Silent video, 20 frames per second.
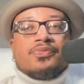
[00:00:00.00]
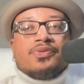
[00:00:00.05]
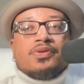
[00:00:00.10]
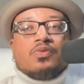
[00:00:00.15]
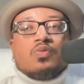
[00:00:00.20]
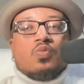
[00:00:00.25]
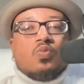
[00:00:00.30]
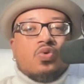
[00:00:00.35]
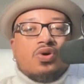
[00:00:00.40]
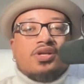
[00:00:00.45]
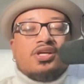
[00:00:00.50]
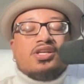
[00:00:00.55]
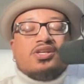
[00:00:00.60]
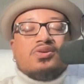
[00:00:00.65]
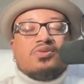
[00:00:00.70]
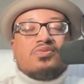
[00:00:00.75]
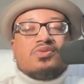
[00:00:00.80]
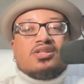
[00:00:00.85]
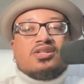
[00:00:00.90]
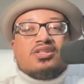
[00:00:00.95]
What are
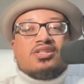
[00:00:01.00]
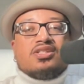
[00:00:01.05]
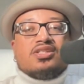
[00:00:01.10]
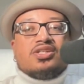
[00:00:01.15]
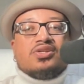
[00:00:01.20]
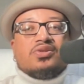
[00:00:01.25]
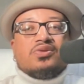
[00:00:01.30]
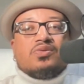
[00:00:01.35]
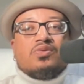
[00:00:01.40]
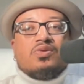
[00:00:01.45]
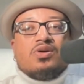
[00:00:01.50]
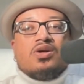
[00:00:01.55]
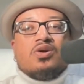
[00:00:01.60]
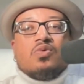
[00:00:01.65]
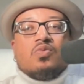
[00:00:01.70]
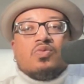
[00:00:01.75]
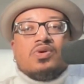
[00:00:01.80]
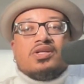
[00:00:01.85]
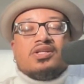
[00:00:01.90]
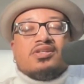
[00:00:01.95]
you gonna do
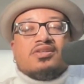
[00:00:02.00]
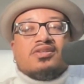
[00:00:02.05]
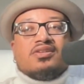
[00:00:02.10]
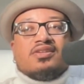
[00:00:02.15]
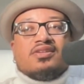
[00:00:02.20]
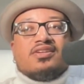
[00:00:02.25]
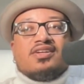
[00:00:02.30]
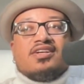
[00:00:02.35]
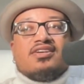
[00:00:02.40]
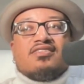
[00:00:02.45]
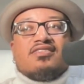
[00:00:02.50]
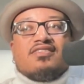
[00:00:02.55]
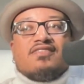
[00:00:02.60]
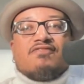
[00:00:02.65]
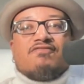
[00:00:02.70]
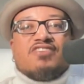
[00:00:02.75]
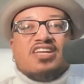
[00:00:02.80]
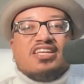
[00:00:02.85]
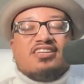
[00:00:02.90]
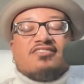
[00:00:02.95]
when you're
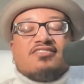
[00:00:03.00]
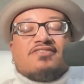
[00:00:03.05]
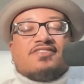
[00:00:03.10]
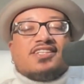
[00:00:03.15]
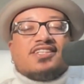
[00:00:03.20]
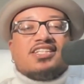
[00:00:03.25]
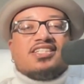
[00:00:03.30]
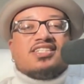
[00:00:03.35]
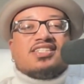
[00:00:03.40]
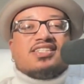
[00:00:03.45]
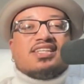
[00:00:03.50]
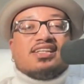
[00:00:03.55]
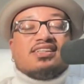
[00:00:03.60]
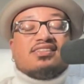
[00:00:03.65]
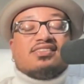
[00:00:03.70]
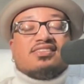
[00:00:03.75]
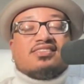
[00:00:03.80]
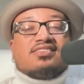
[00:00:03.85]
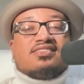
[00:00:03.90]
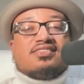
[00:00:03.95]
50,
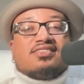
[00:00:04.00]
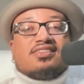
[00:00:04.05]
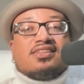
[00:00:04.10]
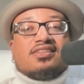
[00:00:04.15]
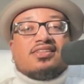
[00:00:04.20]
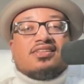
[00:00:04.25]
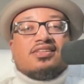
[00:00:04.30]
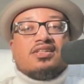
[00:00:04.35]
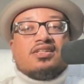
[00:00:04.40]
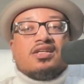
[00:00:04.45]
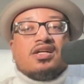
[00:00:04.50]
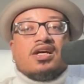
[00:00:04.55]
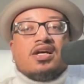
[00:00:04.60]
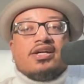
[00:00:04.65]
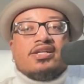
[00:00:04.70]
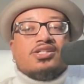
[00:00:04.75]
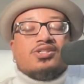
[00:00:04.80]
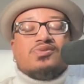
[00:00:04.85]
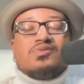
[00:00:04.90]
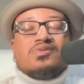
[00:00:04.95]
60 and
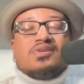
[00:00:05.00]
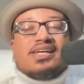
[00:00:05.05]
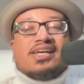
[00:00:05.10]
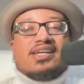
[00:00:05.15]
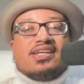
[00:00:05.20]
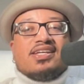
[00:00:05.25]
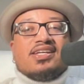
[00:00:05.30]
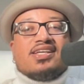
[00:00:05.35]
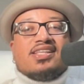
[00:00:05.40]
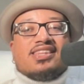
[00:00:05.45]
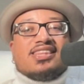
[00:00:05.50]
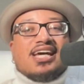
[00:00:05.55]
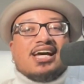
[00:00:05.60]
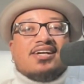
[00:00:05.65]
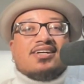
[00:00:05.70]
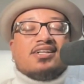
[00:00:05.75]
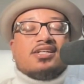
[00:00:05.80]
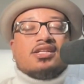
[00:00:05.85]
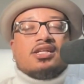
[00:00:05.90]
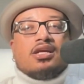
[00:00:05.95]
you can't
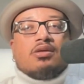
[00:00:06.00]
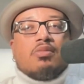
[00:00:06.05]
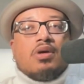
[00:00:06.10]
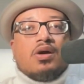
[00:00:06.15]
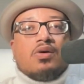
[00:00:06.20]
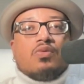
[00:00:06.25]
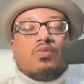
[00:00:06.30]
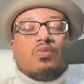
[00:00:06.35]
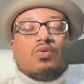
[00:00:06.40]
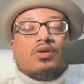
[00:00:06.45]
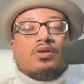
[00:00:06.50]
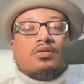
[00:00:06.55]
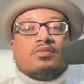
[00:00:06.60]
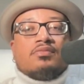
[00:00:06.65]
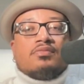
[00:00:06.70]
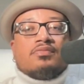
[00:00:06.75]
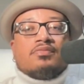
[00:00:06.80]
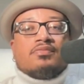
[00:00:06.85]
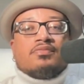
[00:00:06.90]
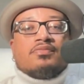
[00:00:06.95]
thaw anymore?
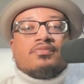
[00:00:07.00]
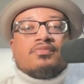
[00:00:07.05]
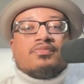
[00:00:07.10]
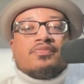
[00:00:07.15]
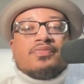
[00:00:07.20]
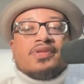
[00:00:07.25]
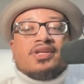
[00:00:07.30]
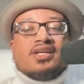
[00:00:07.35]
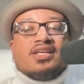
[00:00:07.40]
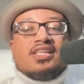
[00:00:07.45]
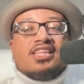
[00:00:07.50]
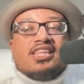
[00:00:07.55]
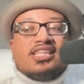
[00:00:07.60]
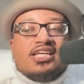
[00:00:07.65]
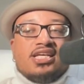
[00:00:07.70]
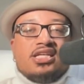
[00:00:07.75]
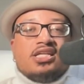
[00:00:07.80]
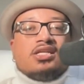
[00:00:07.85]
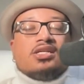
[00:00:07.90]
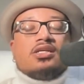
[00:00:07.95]

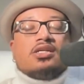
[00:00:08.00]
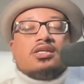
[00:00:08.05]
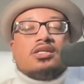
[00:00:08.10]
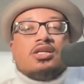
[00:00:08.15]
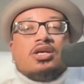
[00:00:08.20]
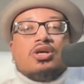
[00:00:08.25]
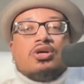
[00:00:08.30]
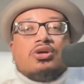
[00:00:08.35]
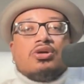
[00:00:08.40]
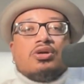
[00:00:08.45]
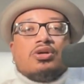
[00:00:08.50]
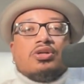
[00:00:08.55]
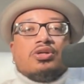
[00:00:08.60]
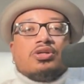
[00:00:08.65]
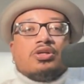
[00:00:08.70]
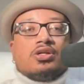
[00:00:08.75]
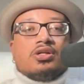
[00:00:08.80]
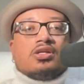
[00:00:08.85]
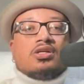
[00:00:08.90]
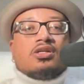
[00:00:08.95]
Then
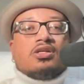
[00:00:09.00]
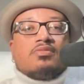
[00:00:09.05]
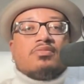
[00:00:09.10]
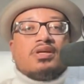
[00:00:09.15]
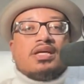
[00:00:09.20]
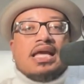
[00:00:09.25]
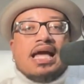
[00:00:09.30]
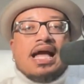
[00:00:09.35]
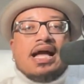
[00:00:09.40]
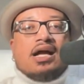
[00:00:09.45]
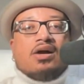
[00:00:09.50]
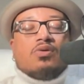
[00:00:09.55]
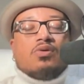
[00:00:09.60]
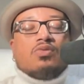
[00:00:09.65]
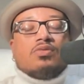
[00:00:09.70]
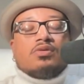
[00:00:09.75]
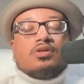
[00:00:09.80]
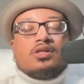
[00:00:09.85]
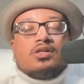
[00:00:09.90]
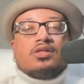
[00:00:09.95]
you're gonna be
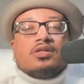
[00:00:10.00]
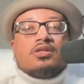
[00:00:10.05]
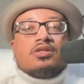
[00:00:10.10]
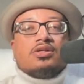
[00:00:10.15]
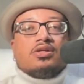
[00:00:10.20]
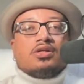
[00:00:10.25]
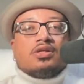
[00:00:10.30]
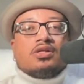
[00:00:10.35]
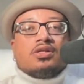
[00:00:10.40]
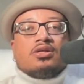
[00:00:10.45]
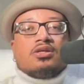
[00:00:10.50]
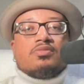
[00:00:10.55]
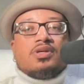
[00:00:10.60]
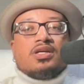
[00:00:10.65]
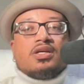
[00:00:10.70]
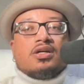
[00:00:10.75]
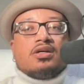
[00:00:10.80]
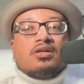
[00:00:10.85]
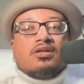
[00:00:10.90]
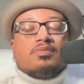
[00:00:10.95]
out. You're gonna be
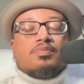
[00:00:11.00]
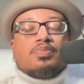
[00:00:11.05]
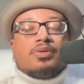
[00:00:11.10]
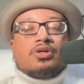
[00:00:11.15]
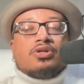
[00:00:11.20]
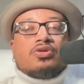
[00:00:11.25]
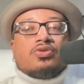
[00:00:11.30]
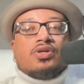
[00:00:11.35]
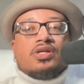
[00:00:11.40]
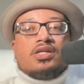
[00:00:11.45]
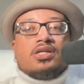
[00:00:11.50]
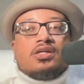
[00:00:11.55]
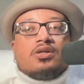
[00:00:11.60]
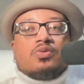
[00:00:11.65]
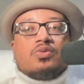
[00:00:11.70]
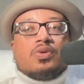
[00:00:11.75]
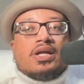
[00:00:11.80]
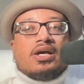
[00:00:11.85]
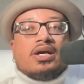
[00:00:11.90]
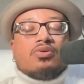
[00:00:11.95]
up a creek
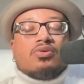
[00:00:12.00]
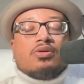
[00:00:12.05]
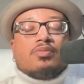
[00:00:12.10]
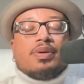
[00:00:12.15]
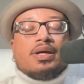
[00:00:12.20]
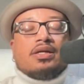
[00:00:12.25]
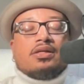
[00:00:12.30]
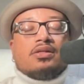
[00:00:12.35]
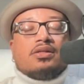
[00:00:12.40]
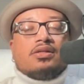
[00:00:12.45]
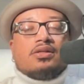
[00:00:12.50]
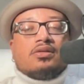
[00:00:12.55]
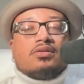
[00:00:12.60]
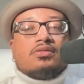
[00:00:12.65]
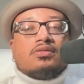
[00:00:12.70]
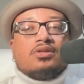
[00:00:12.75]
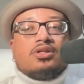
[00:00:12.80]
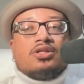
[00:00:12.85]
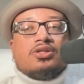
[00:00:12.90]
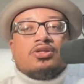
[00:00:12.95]
without a paddle.
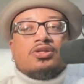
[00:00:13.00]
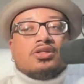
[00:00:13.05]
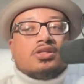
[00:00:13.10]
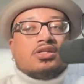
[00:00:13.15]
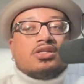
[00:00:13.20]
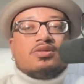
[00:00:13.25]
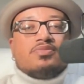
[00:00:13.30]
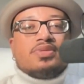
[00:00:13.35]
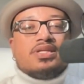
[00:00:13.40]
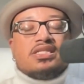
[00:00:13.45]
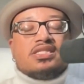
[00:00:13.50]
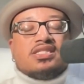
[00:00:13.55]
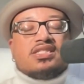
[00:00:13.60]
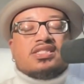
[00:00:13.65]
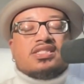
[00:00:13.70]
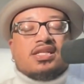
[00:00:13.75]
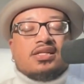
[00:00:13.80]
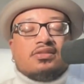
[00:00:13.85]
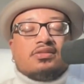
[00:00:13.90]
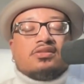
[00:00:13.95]
You're gonna be
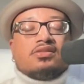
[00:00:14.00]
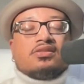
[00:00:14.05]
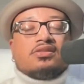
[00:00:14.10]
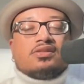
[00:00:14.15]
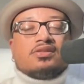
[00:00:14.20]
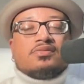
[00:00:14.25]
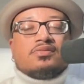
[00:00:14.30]
stuck.